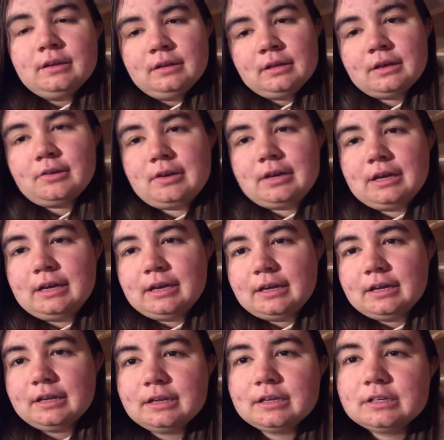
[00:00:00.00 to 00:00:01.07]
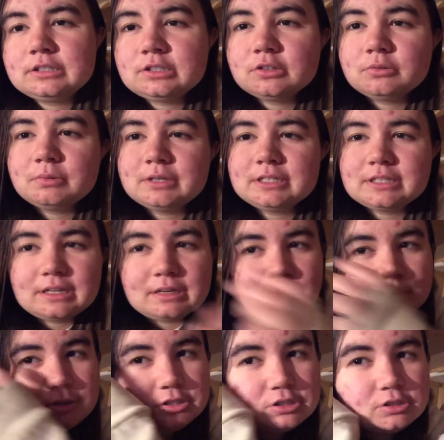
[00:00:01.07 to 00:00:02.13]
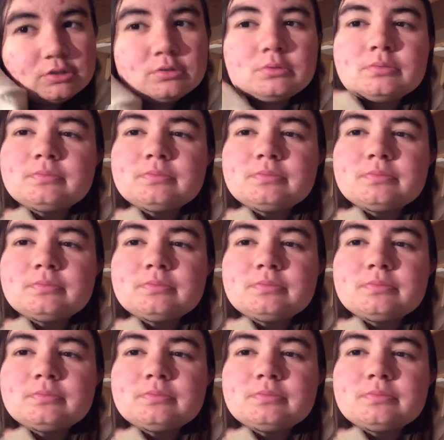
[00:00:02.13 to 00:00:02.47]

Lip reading: Okay, so reason number 2.